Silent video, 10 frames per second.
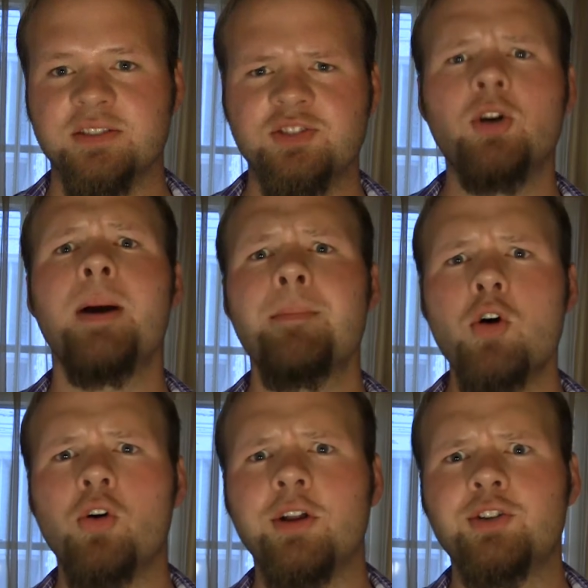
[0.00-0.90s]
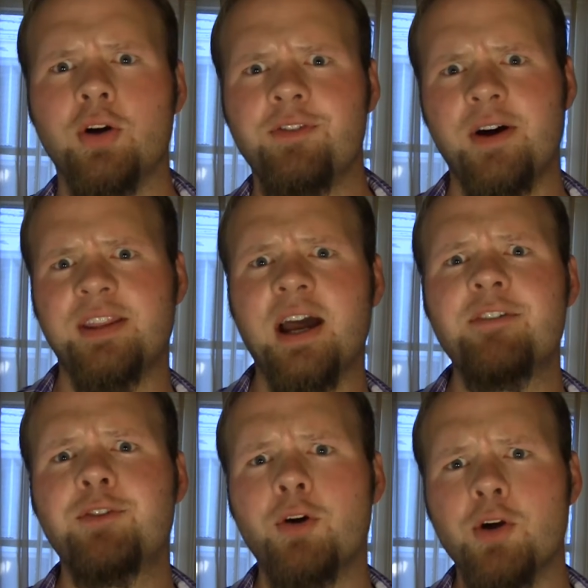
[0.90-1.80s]
So my Motorola Droid finally
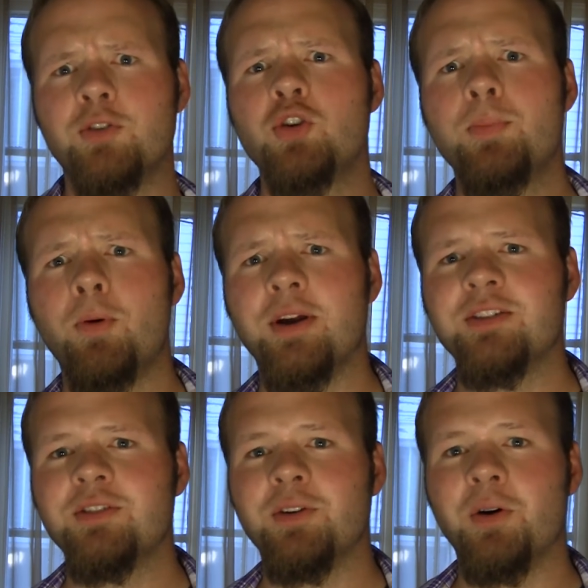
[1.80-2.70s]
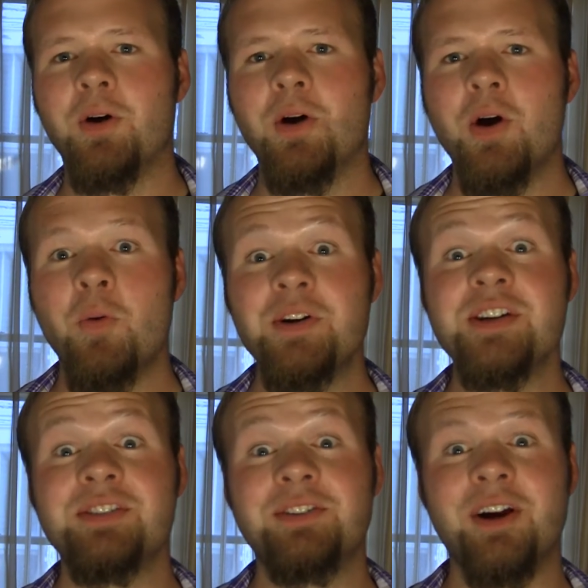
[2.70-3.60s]
got Froyo 2.2, which
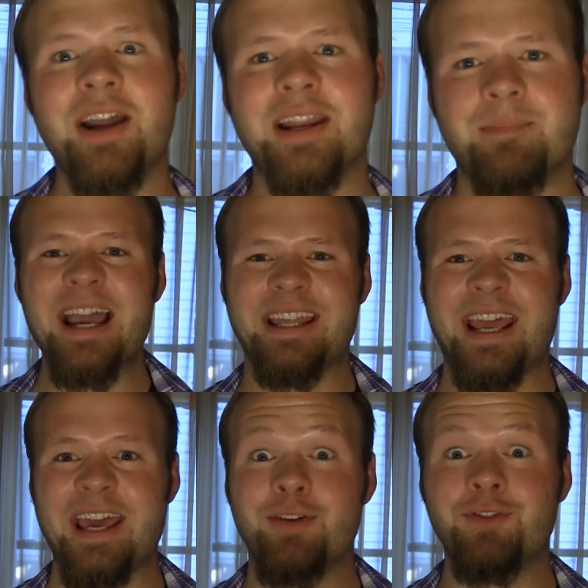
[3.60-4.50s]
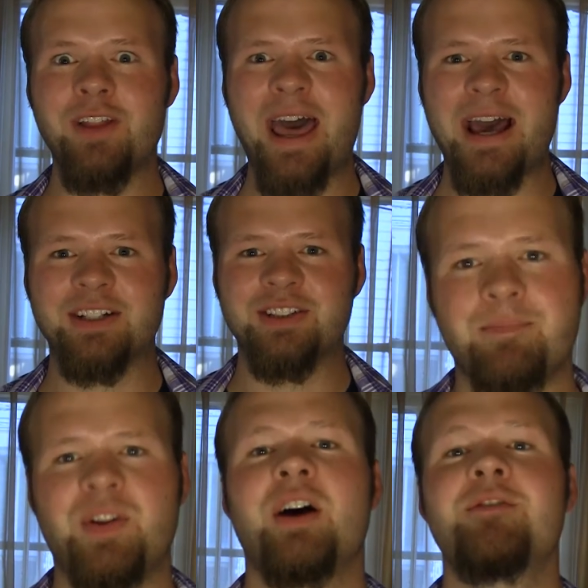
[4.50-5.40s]
is great, I can handle flash.
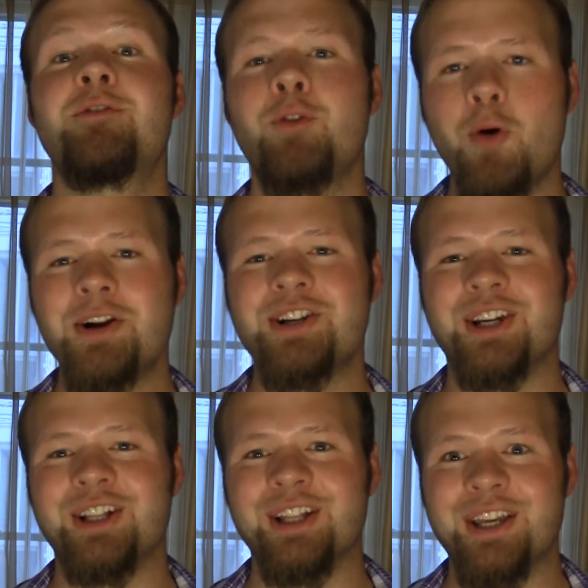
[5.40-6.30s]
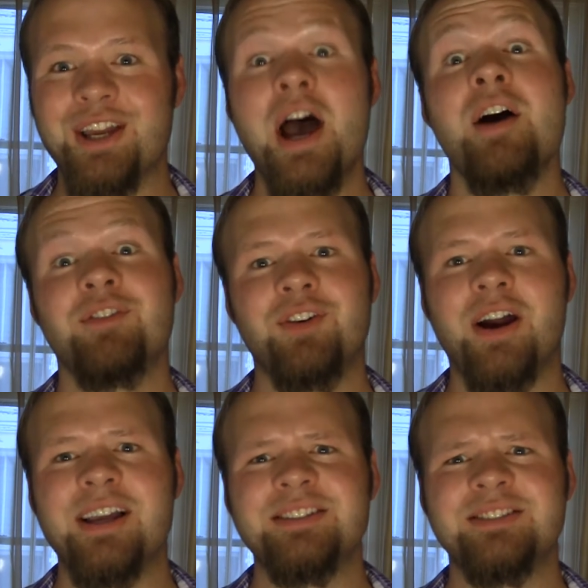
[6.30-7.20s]
Unfortunately,
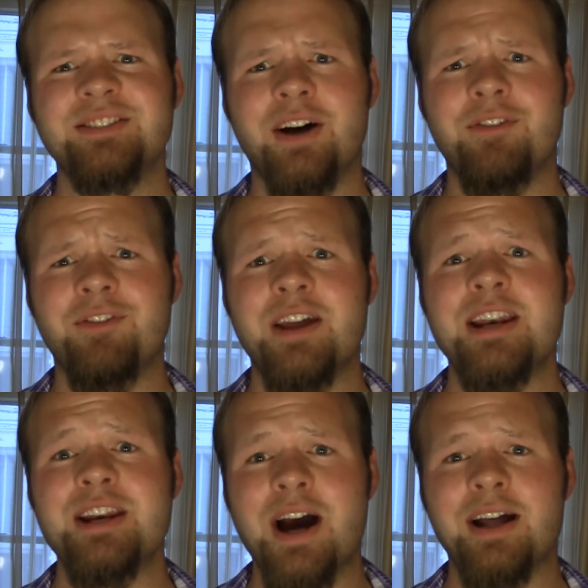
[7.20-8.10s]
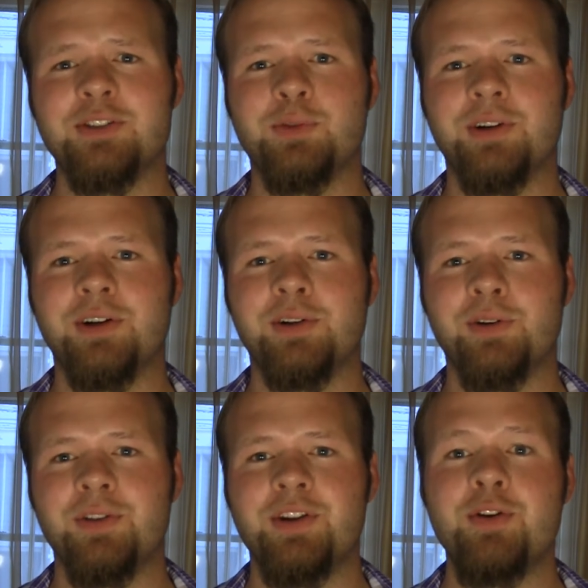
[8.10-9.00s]
Verizon saw fit not to
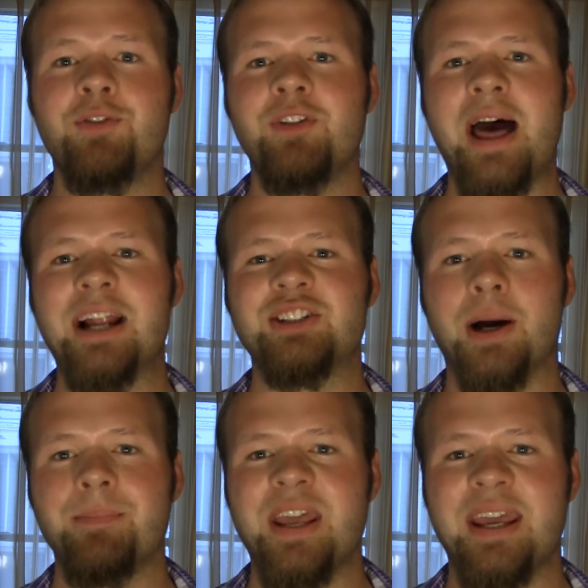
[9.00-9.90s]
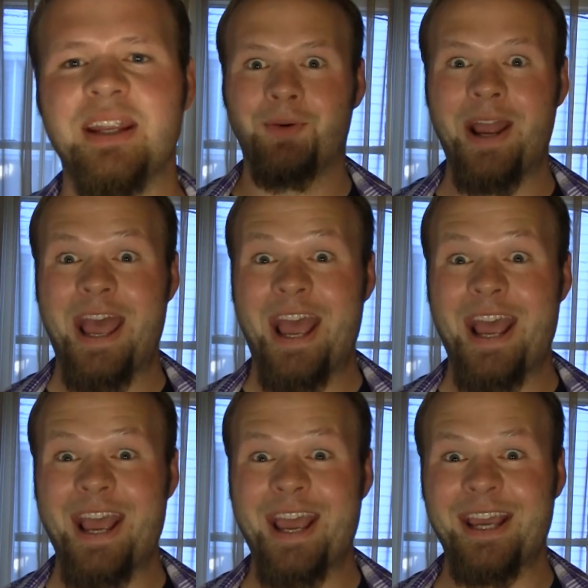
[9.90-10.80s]
include the new Flash update.
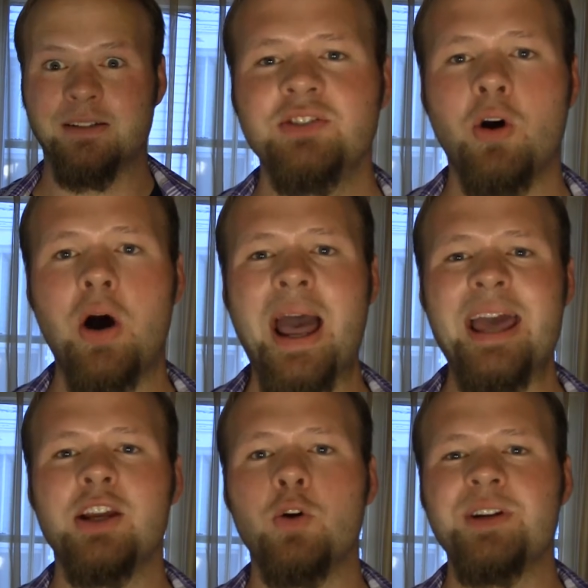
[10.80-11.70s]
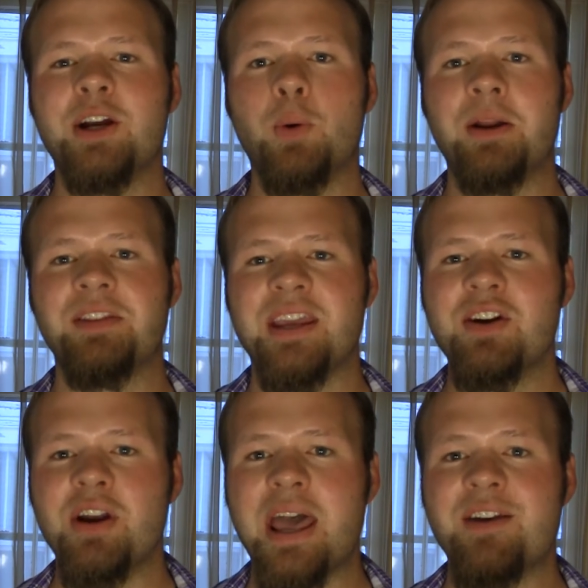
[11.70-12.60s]
Hooray! So I had to go dig around on the
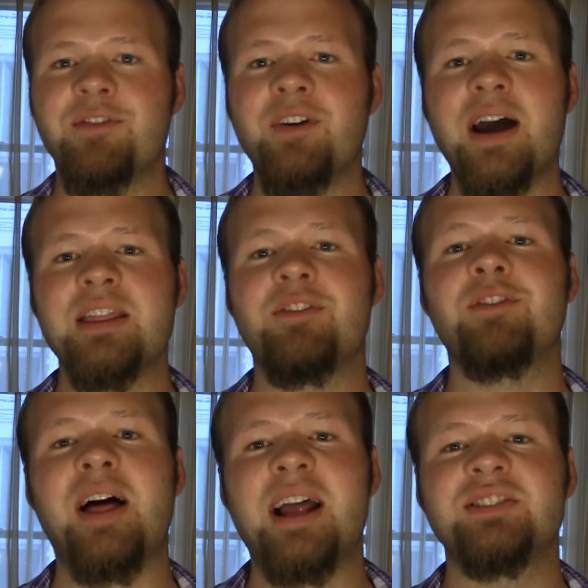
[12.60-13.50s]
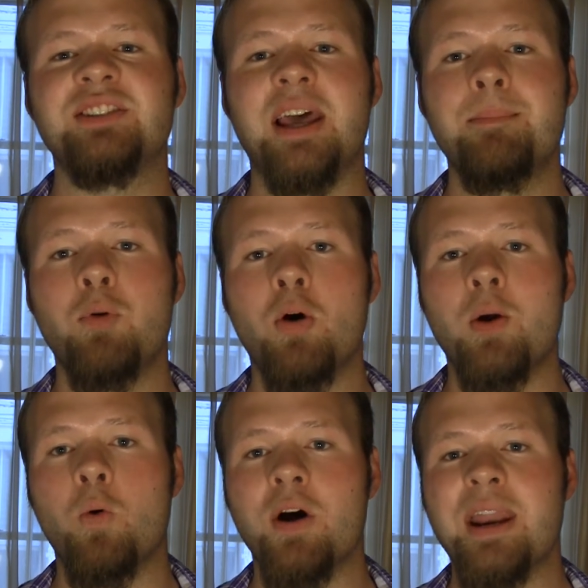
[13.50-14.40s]
internet and find the Flash
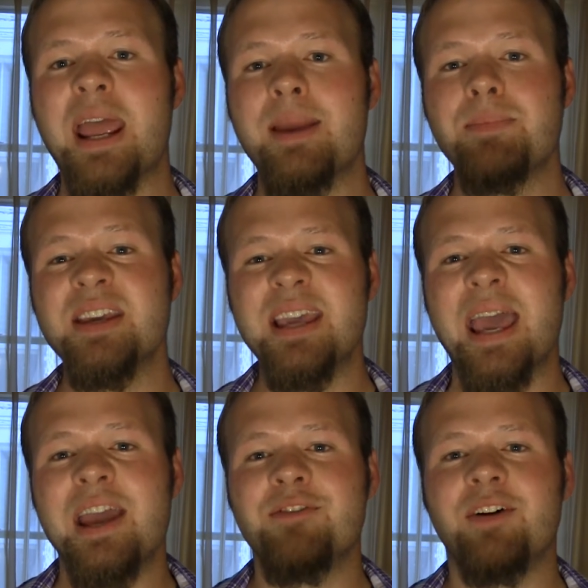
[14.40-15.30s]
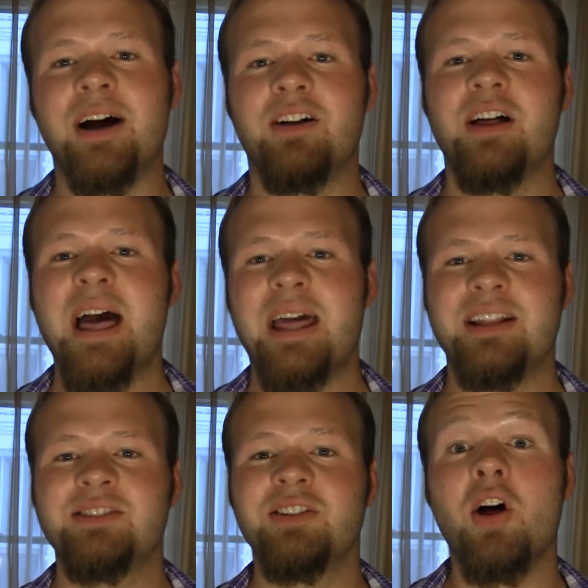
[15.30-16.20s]
10.1 APK file and
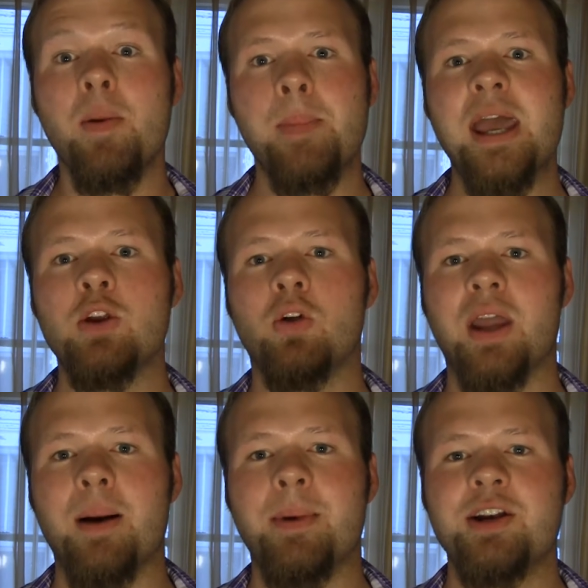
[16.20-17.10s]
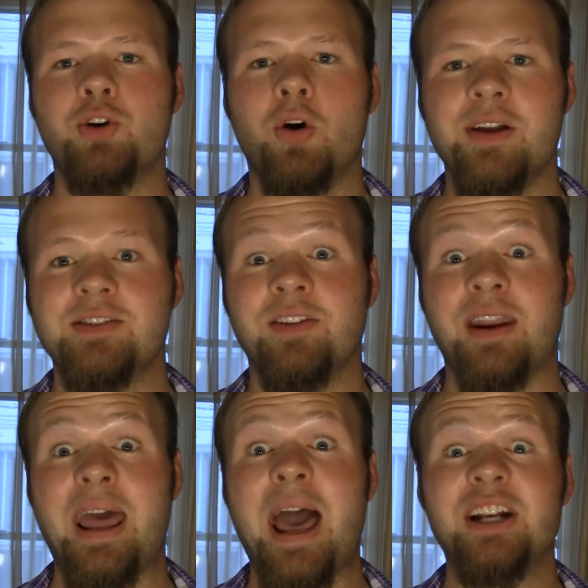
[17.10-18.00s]
install it manually on my Droid so
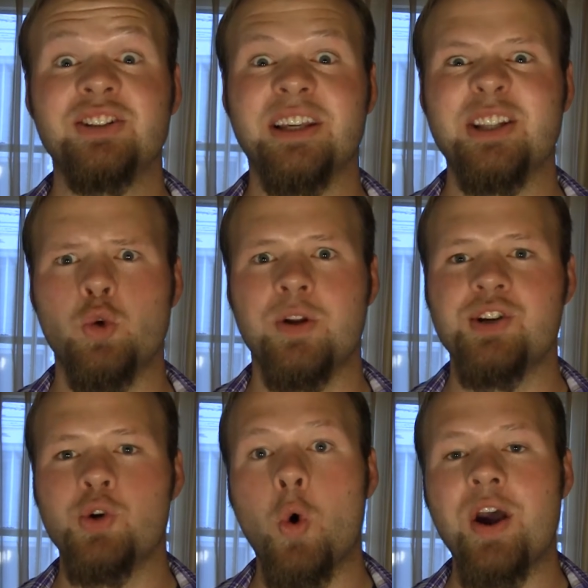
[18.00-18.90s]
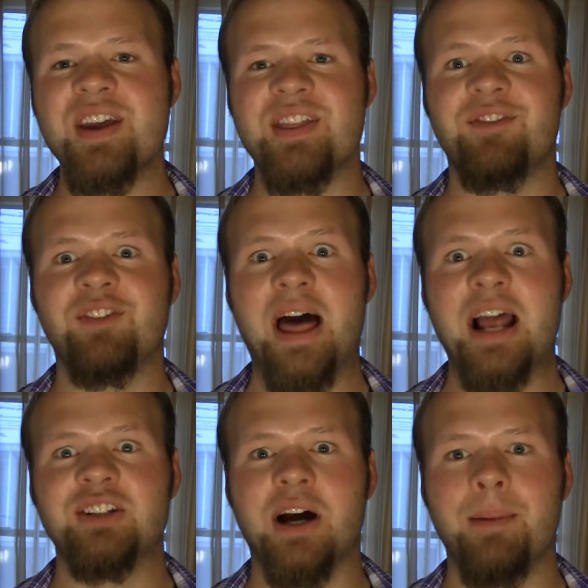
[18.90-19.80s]
that I actually get to enjoy the
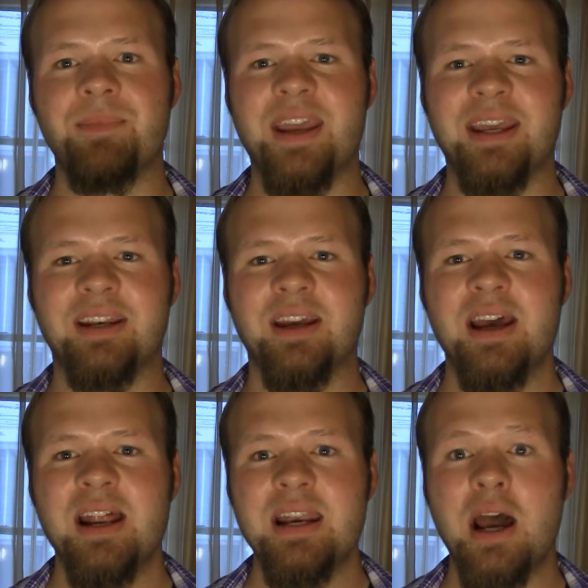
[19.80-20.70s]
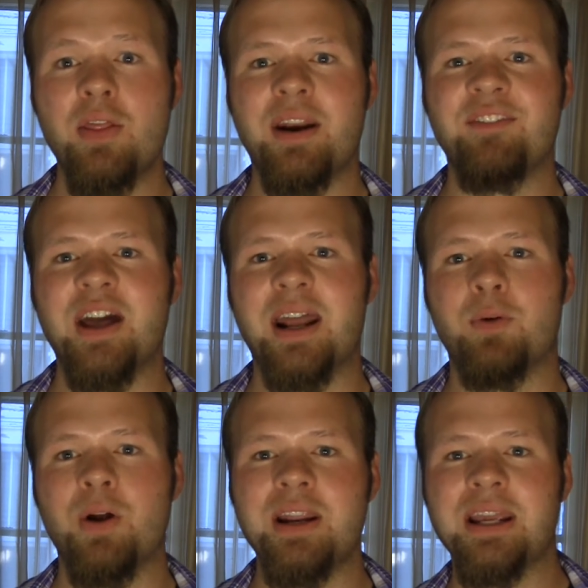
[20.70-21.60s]
Flash update. Now that I've got
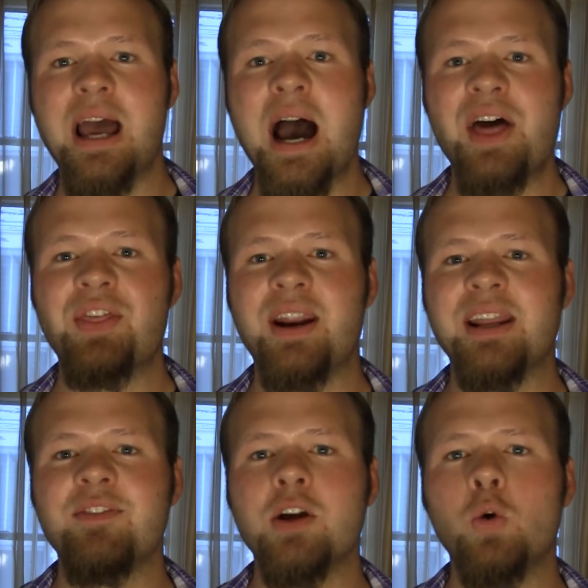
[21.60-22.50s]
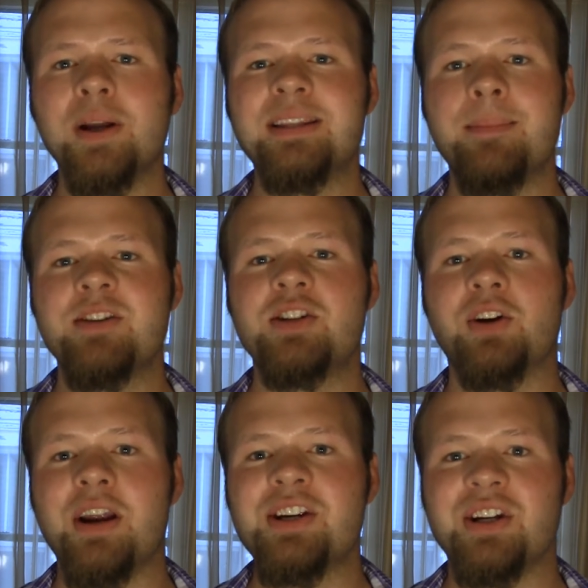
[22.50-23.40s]
it running, I thought I'd give you a quick
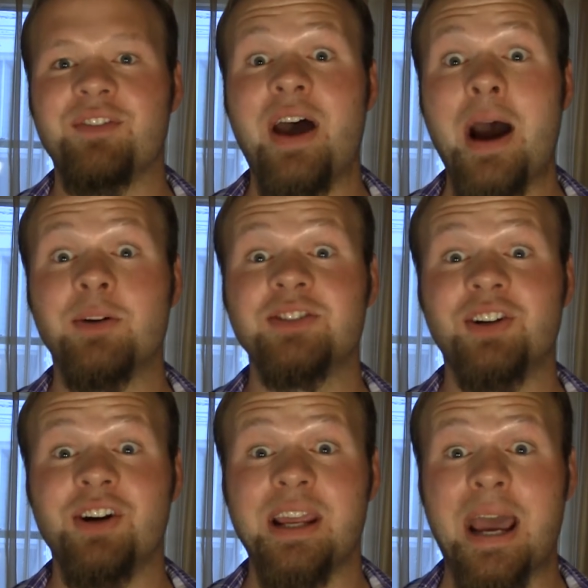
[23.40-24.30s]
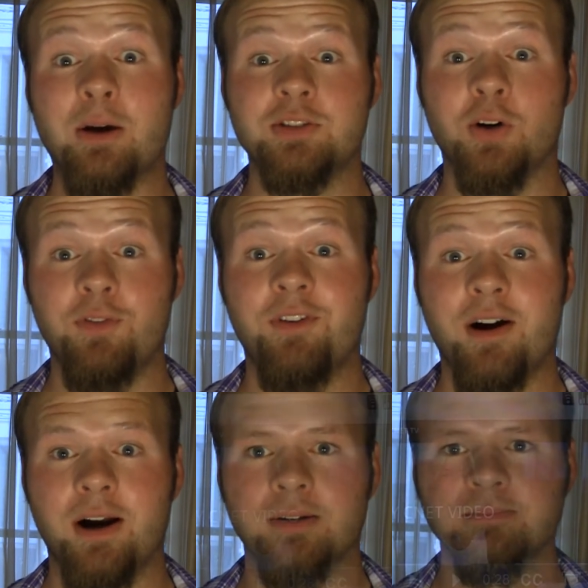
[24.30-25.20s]
demonstration of how it's turning out so far.